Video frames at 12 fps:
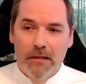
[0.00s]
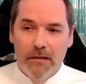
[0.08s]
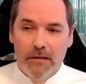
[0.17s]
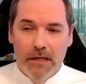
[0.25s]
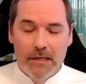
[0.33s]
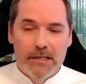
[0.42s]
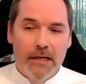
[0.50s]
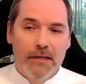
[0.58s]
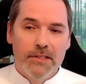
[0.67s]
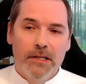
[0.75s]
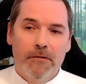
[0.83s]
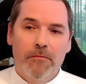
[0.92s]
the higher
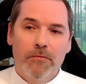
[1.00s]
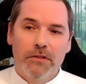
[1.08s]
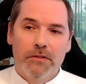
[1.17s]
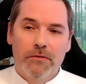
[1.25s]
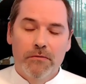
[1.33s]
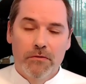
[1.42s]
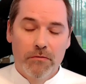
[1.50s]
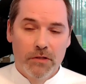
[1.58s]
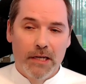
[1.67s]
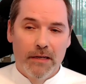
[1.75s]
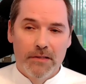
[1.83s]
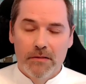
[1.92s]
self would
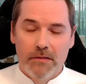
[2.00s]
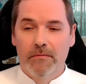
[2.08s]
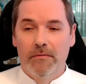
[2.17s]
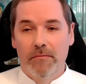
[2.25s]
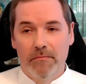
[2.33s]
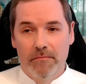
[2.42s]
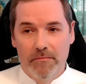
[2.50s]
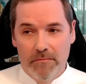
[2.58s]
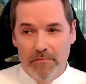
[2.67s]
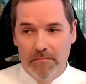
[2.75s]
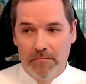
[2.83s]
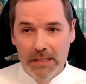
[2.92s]
suggest
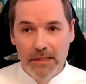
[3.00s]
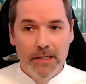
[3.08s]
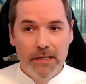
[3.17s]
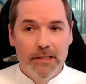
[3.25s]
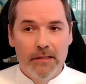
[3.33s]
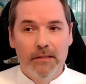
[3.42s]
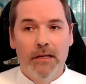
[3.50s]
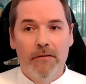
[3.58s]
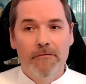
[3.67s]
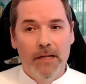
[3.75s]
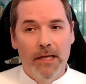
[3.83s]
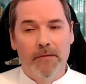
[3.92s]
meditate on the
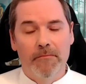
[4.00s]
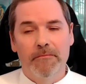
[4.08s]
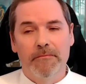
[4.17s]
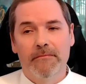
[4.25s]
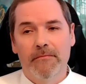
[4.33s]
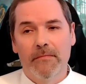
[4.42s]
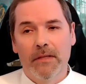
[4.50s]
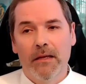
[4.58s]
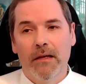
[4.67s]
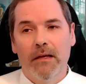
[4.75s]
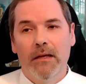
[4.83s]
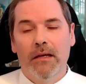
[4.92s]
flame.
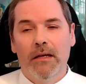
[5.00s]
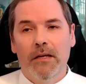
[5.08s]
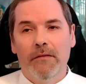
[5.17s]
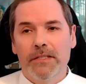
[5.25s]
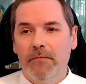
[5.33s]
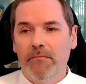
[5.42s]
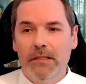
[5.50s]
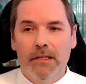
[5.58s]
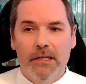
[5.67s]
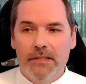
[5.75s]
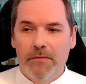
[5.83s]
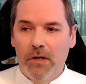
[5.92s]
If somebody
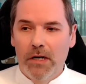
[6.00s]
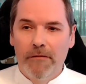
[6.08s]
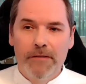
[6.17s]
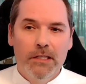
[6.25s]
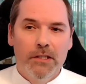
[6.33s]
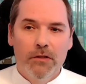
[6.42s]
has more affinity